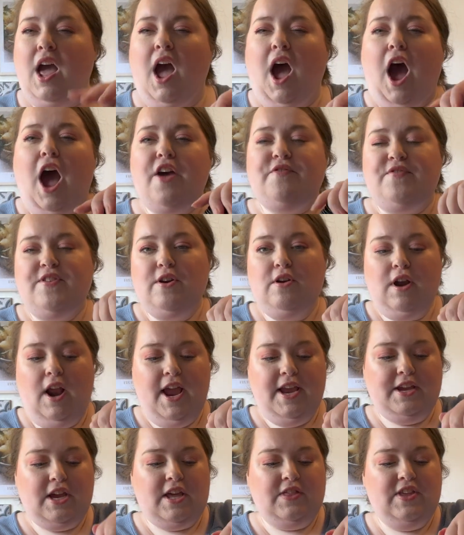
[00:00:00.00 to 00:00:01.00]
I feel
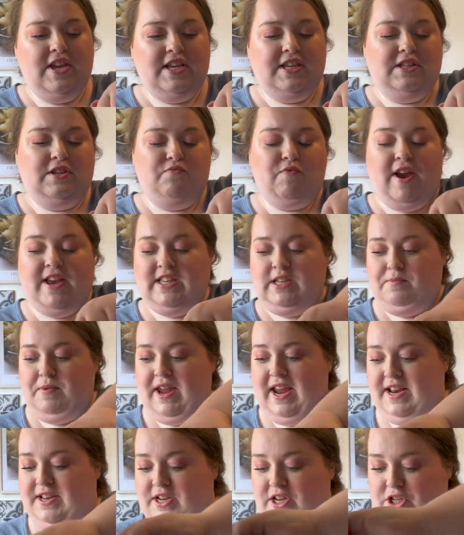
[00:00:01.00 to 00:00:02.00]
like this
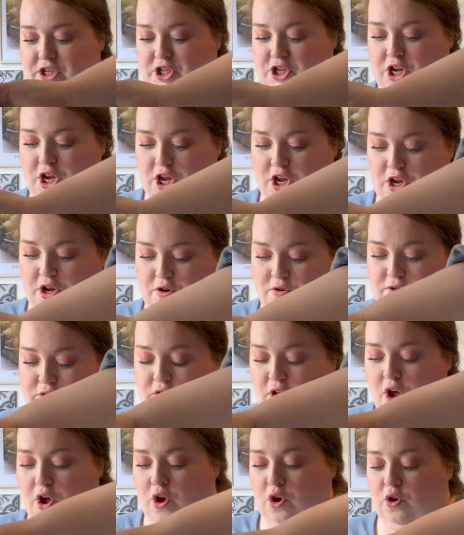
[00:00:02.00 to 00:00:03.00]
recipe does use
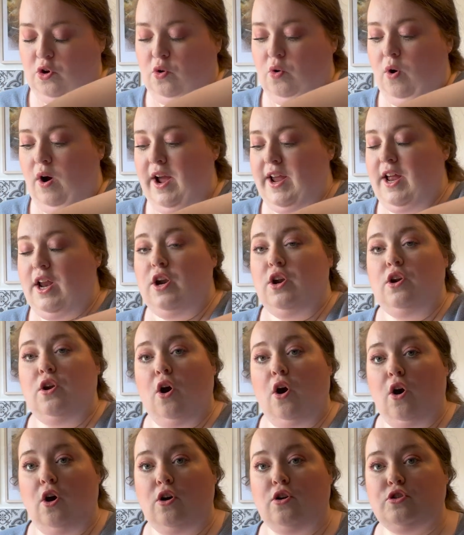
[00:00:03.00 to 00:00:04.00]
quite a
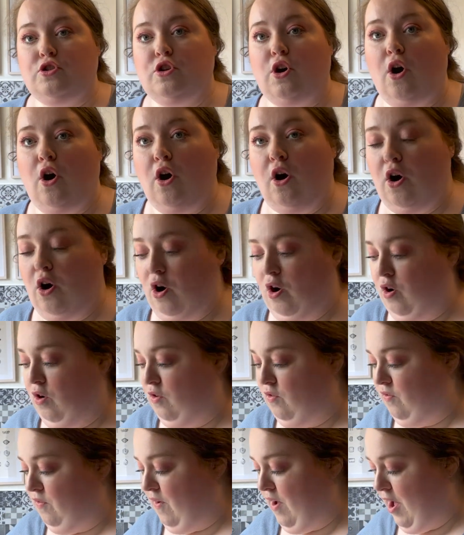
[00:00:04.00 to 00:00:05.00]
lot
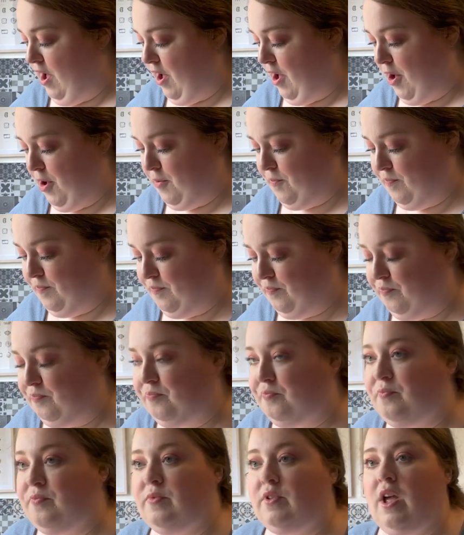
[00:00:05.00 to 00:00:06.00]
of um,
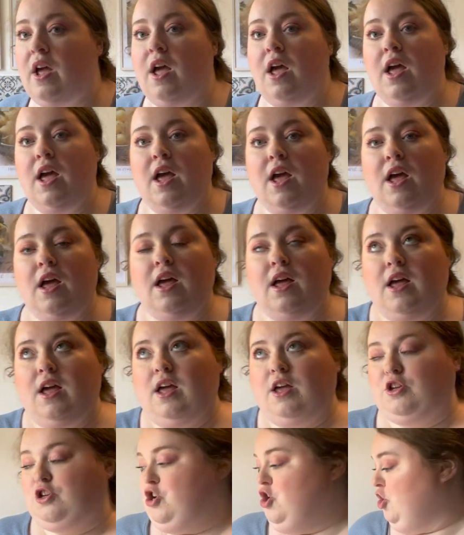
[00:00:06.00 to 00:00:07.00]

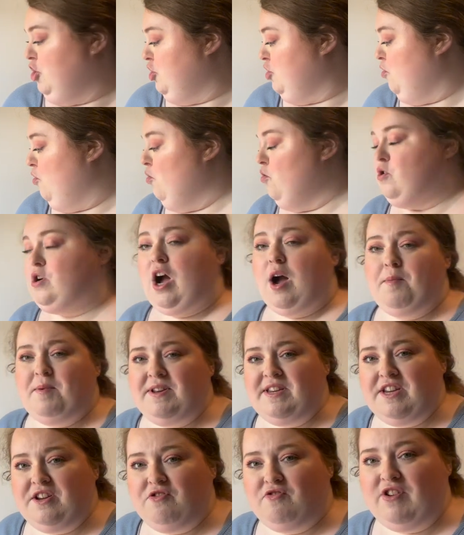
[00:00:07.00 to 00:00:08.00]
your store
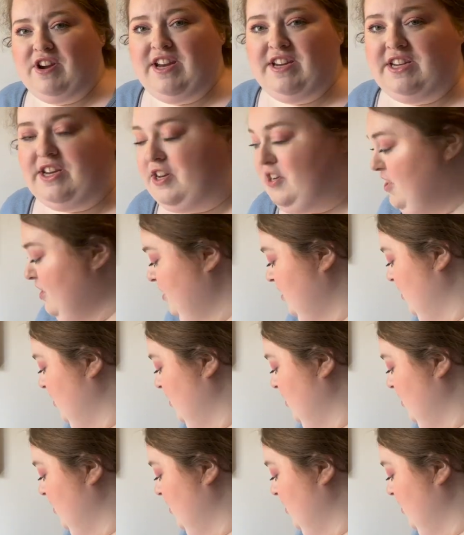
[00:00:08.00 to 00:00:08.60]
cupboard ingredients.